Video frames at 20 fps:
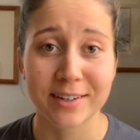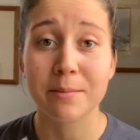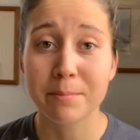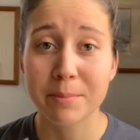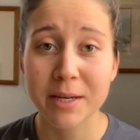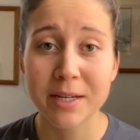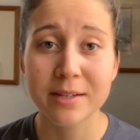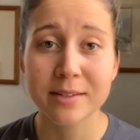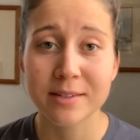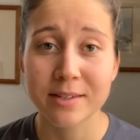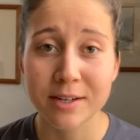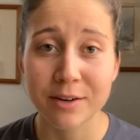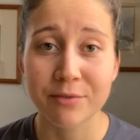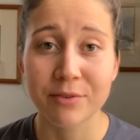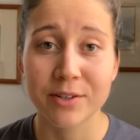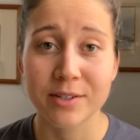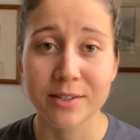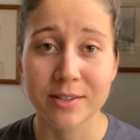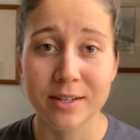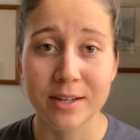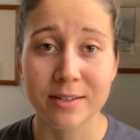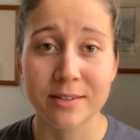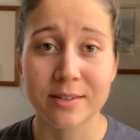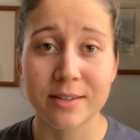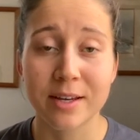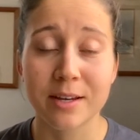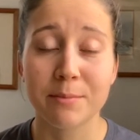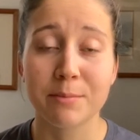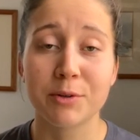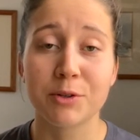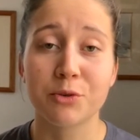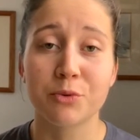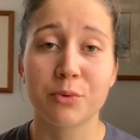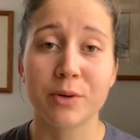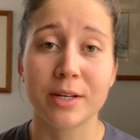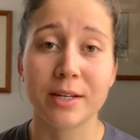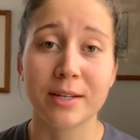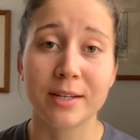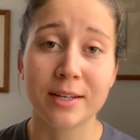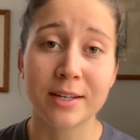The biggest difference I'd say
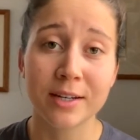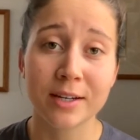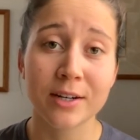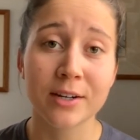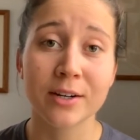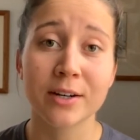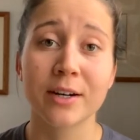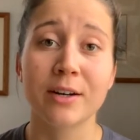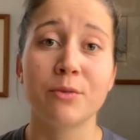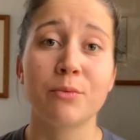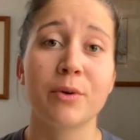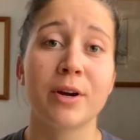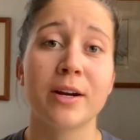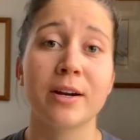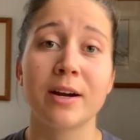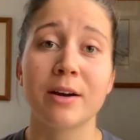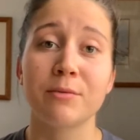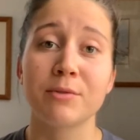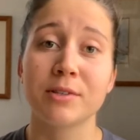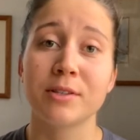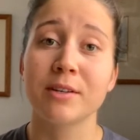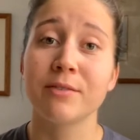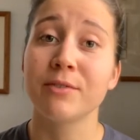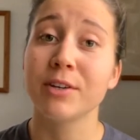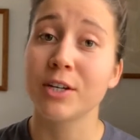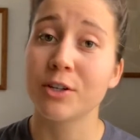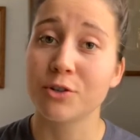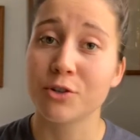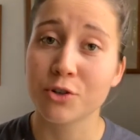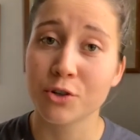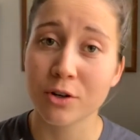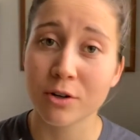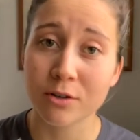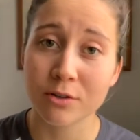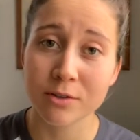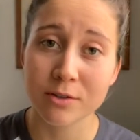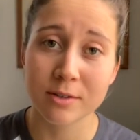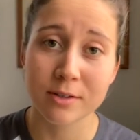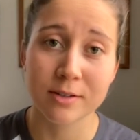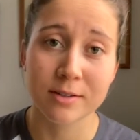between here and where I was living in
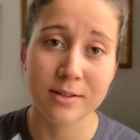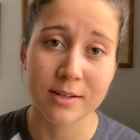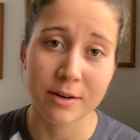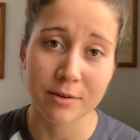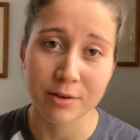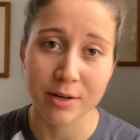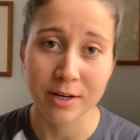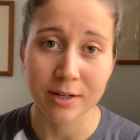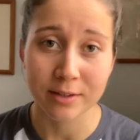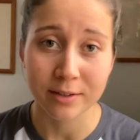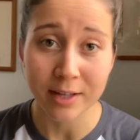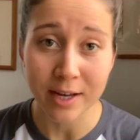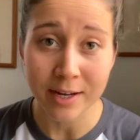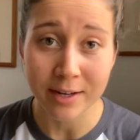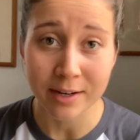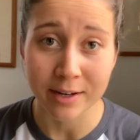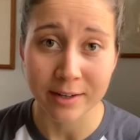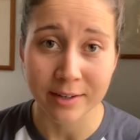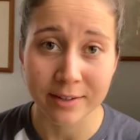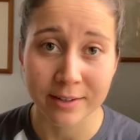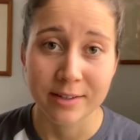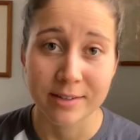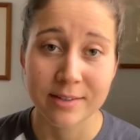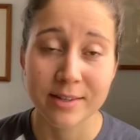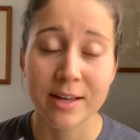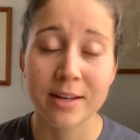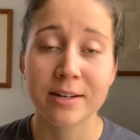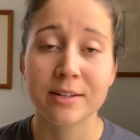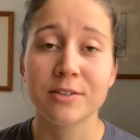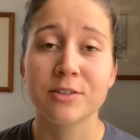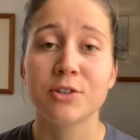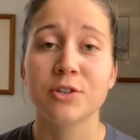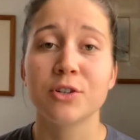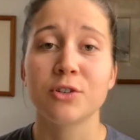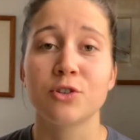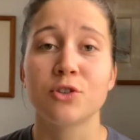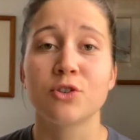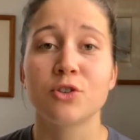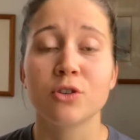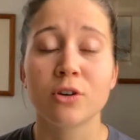Charleston, South Carolina, is that it's
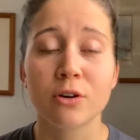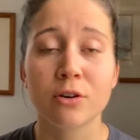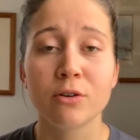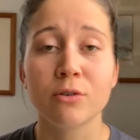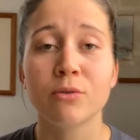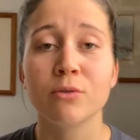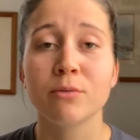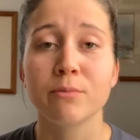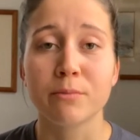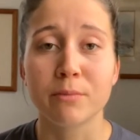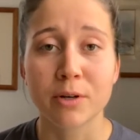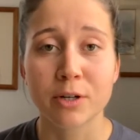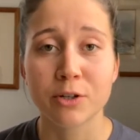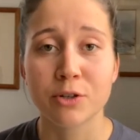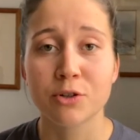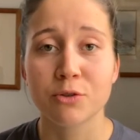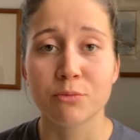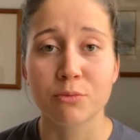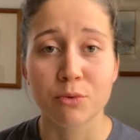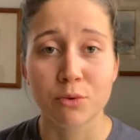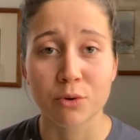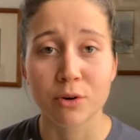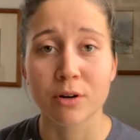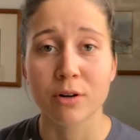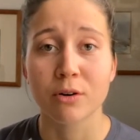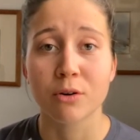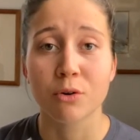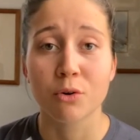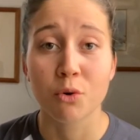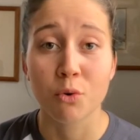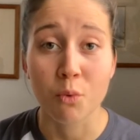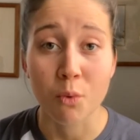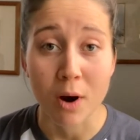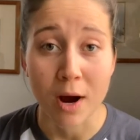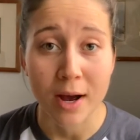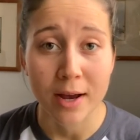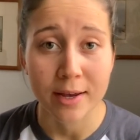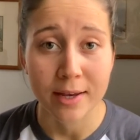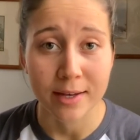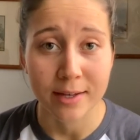just so much more
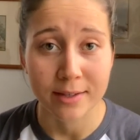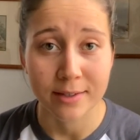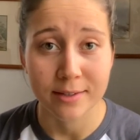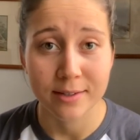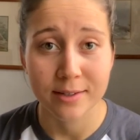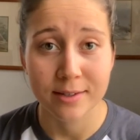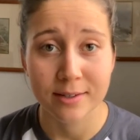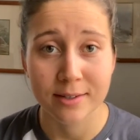quiet.